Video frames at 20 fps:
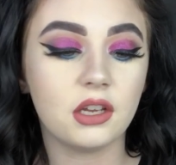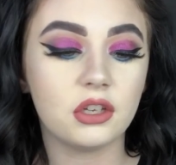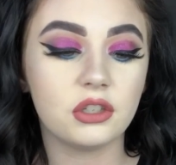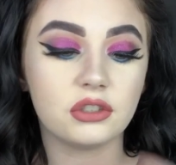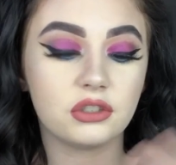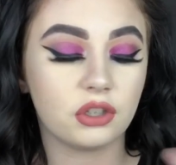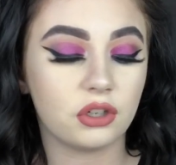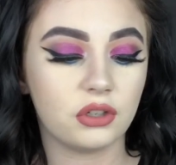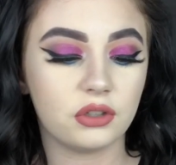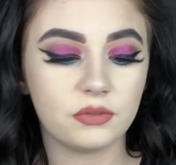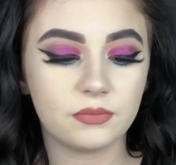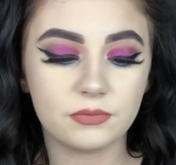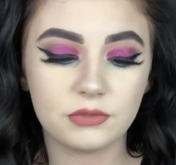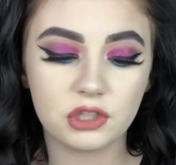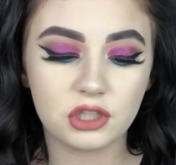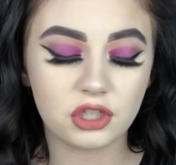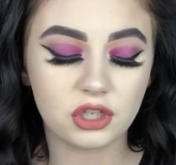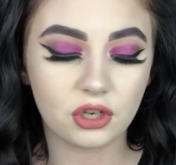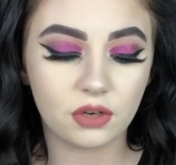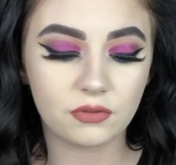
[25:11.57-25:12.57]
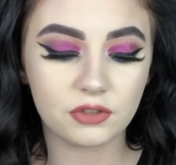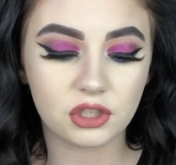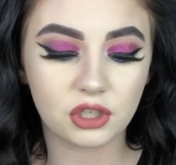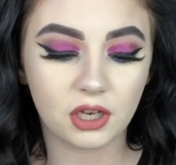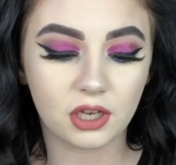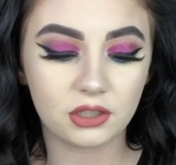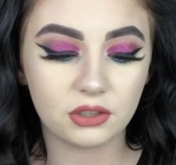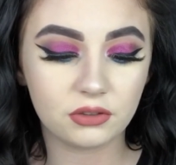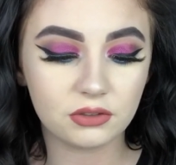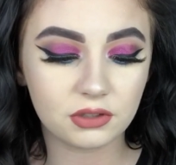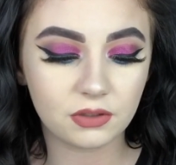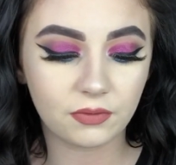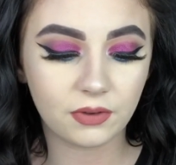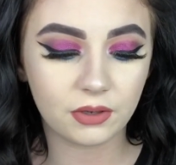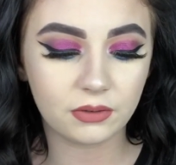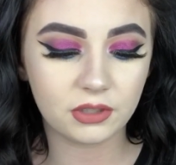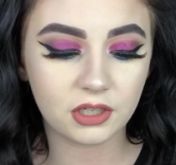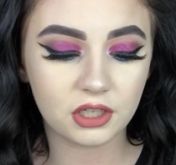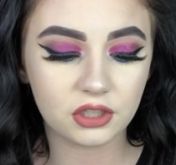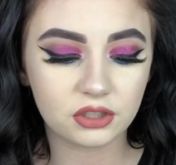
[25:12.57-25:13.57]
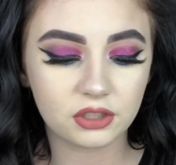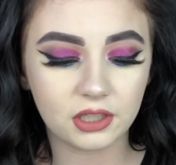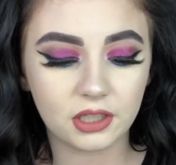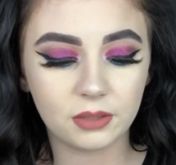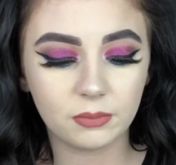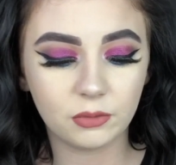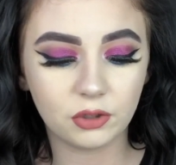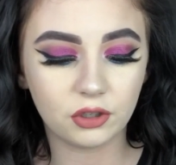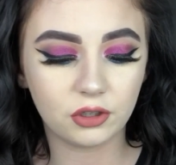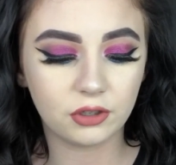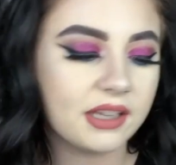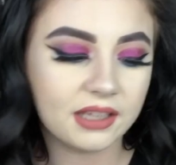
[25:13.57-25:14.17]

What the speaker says: so she obviously can't use the foundation anymore.